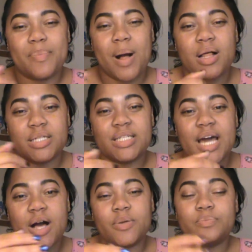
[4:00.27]
polish
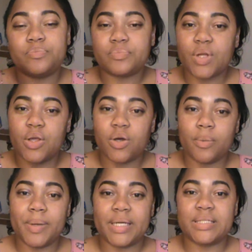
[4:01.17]
down a little
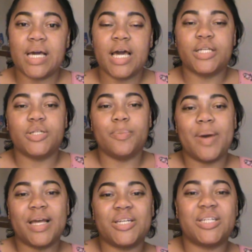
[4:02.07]
bit to
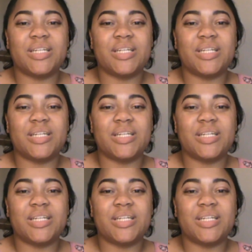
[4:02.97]
make